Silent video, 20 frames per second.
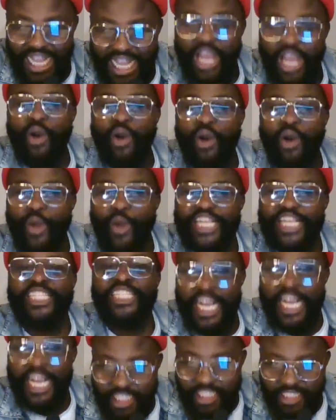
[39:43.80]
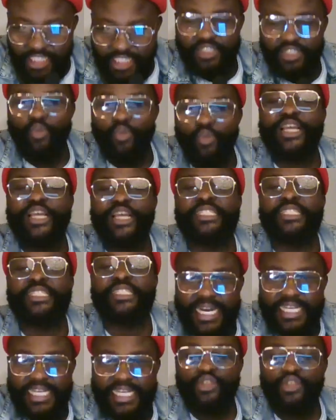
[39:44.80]
We change it. We
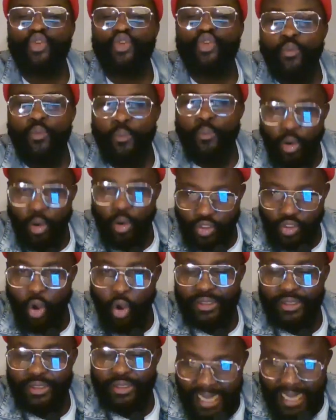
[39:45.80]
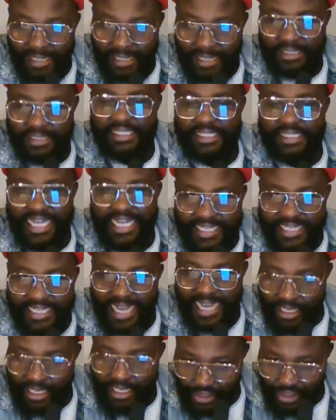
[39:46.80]
said it. You must contact the lead
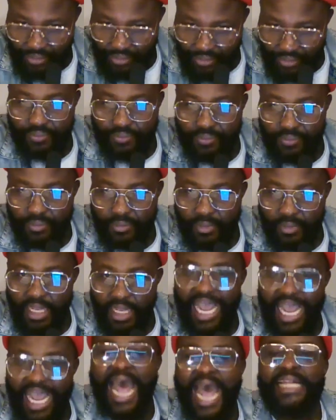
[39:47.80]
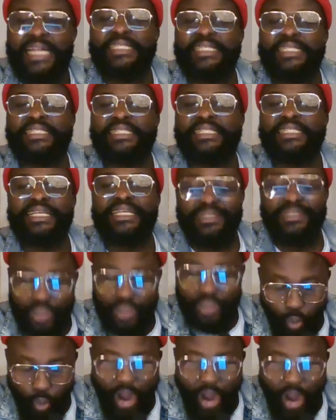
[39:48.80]
counsel. And the
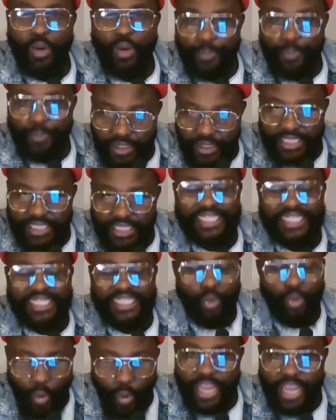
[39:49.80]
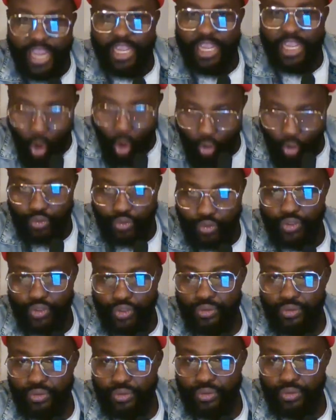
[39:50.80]
way we put it is the way it goes.
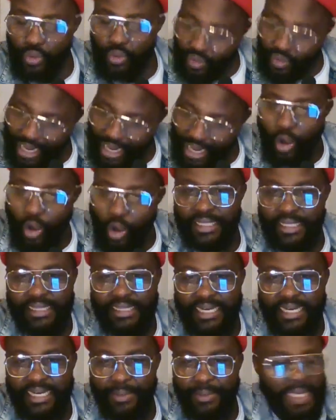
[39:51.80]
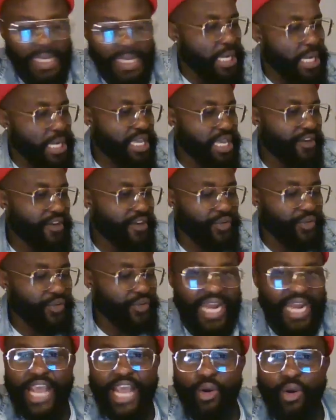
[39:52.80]
They contacted them. If you
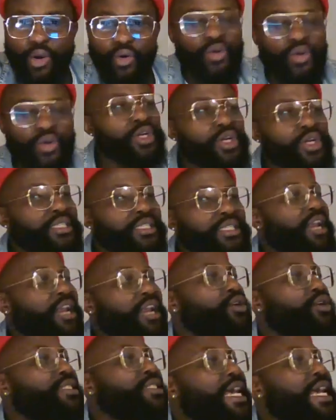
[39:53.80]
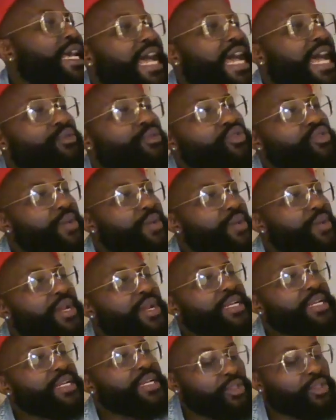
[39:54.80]
like, oh, tell us, say, now they bring
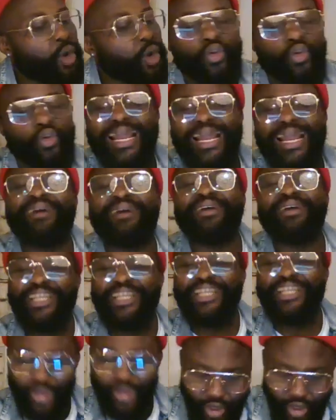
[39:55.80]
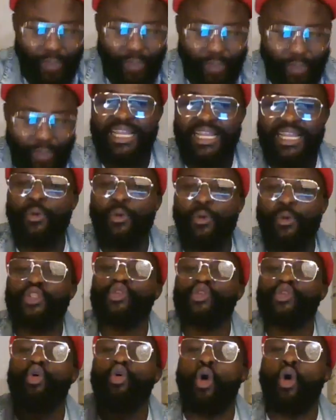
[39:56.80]
the doctor now. It does not matter, but
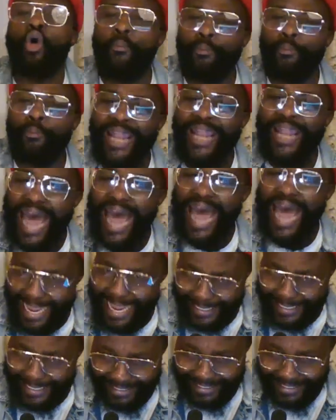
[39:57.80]
you complied